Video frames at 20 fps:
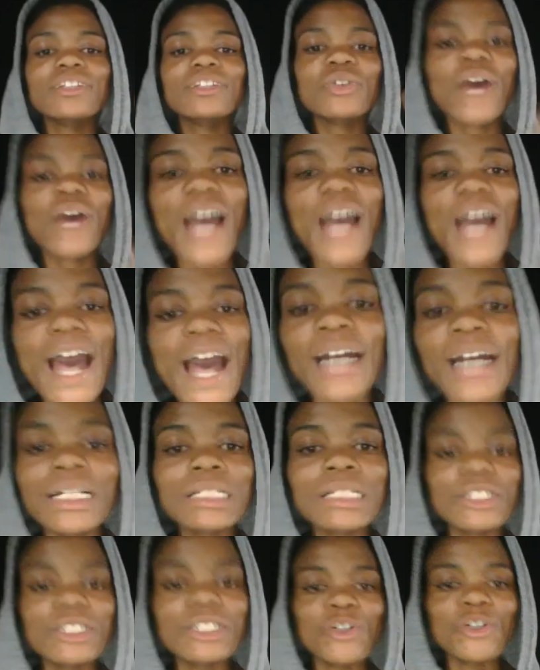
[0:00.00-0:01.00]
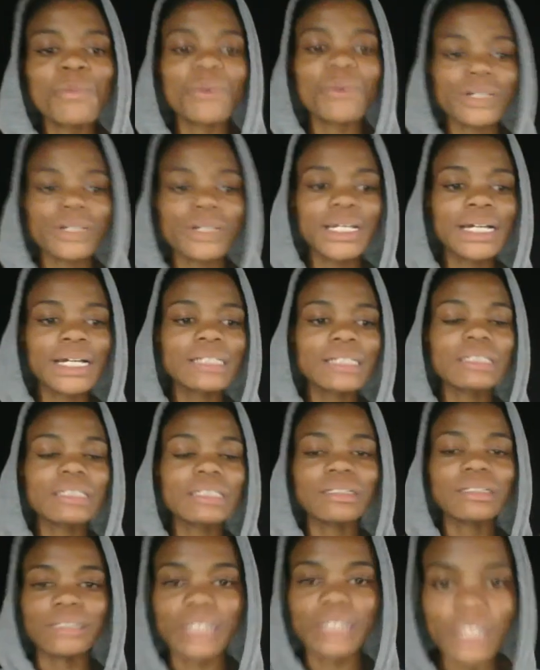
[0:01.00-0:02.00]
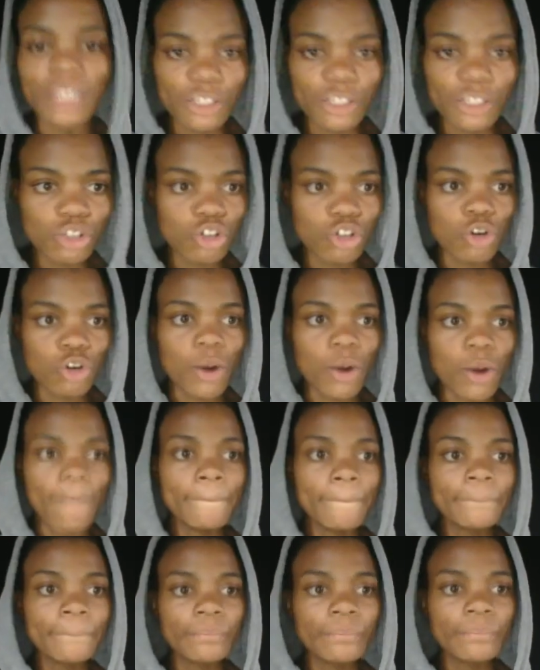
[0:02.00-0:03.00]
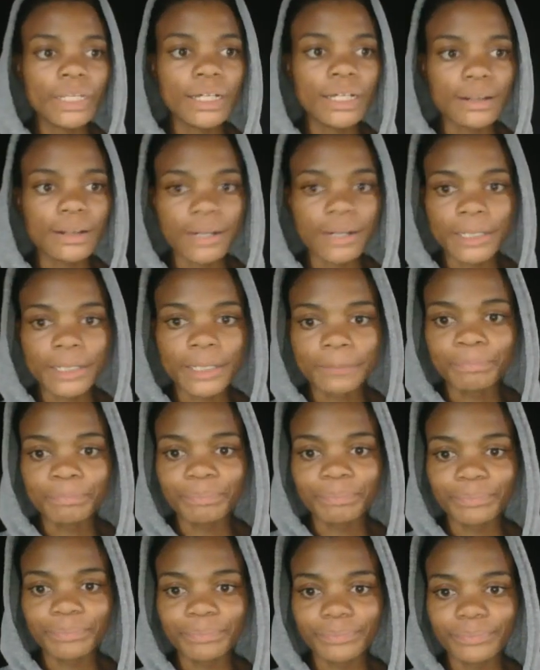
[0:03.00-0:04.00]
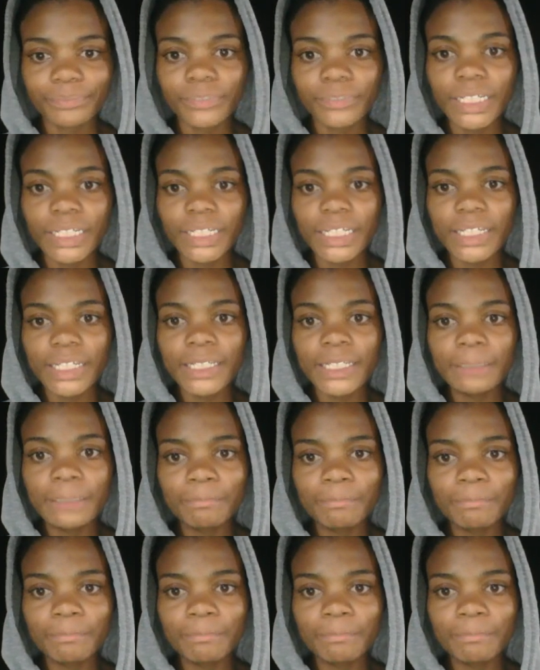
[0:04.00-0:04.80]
add new product in the store. And here